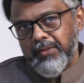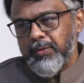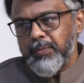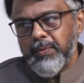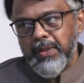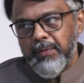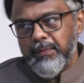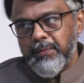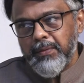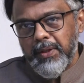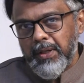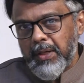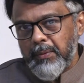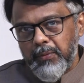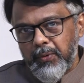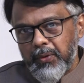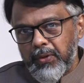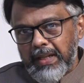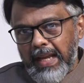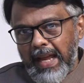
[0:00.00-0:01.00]
would be a
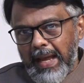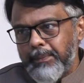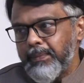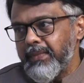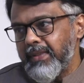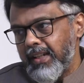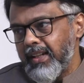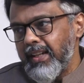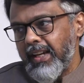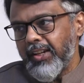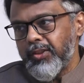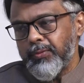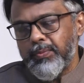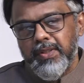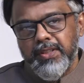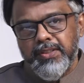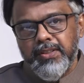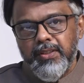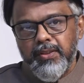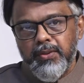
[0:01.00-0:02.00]
more apt
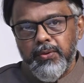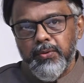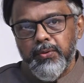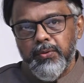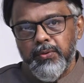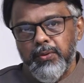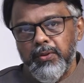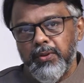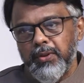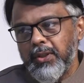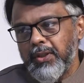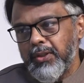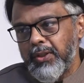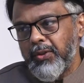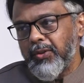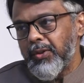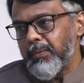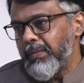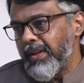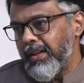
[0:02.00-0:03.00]
expression to
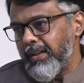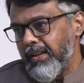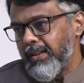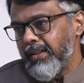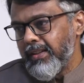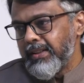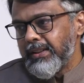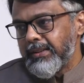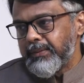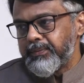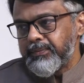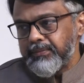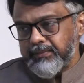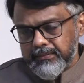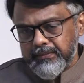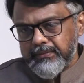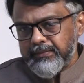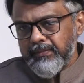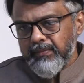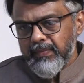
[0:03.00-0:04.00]
denote my
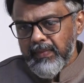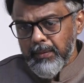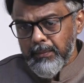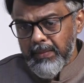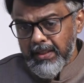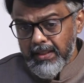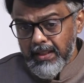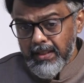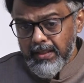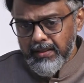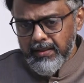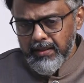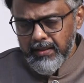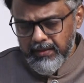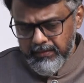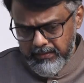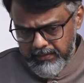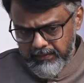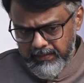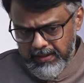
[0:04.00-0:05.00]

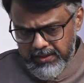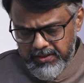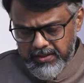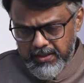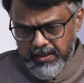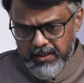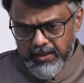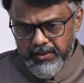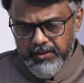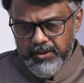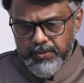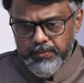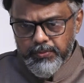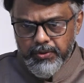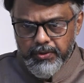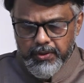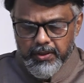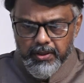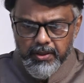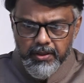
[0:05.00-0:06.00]
mentality while starting this
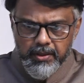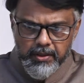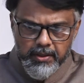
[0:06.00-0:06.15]
book